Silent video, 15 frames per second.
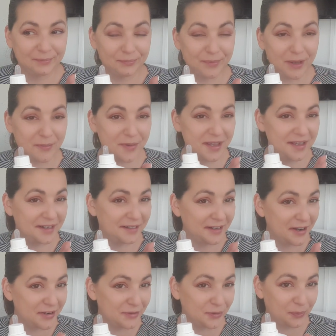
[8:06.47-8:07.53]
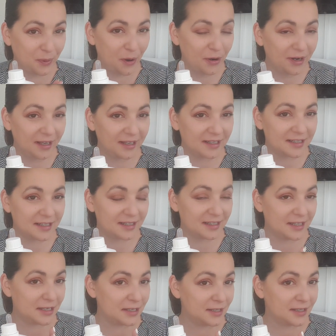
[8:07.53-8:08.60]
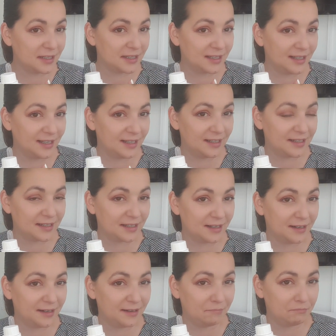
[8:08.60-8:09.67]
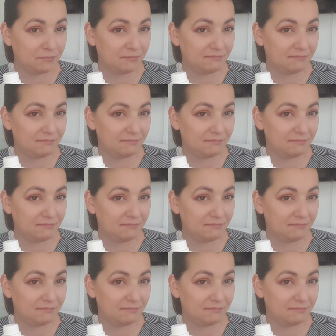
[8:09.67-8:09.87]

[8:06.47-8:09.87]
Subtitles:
maybe in hydroponics, this is a